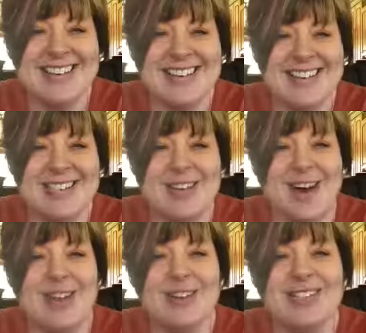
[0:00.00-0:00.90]
So
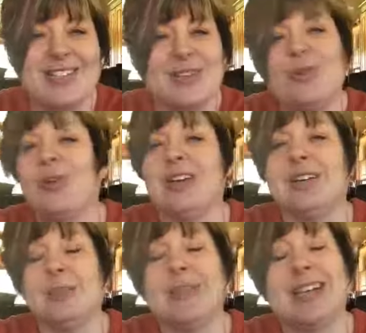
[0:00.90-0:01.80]
other essential
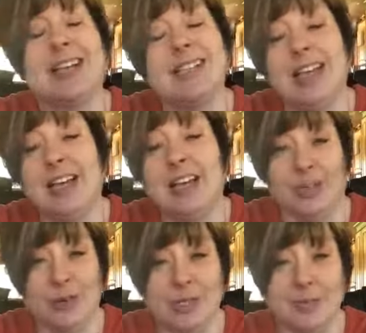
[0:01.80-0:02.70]
oils besides
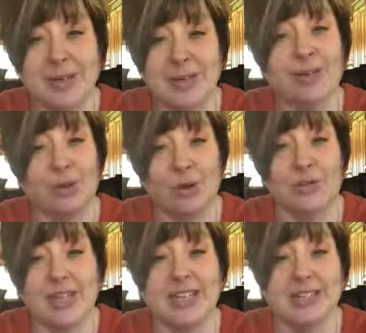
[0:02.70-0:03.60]
helichrysum and clove
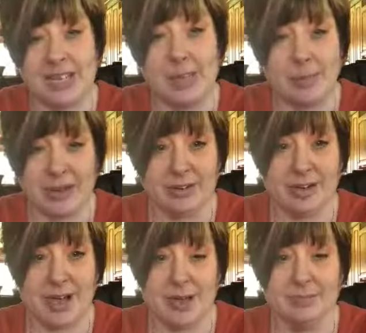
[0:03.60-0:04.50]
that contain the
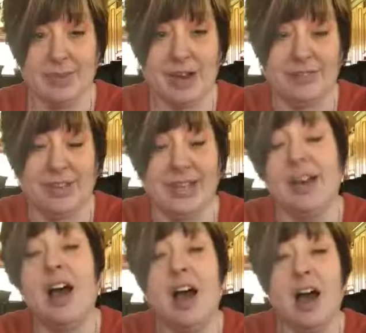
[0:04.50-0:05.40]
beta-carotene
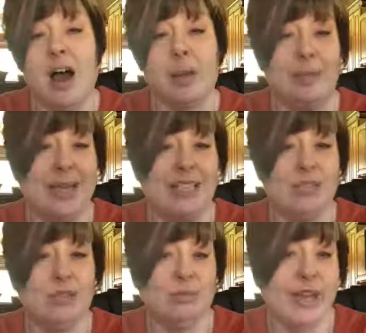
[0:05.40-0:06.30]
are
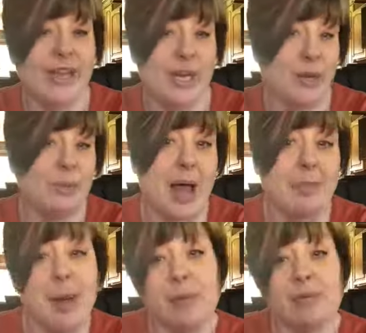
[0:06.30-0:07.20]
basil, oregano, black
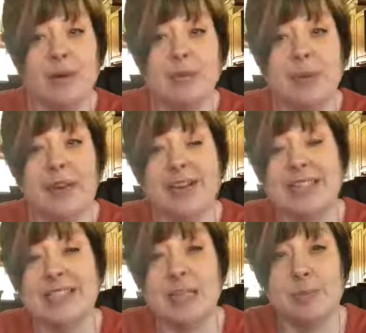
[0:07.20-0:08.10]
pepper, rosemary,
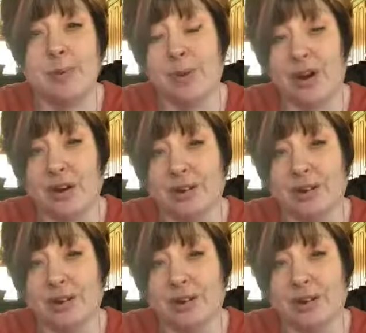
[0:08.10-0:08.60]
and cinnamon bark.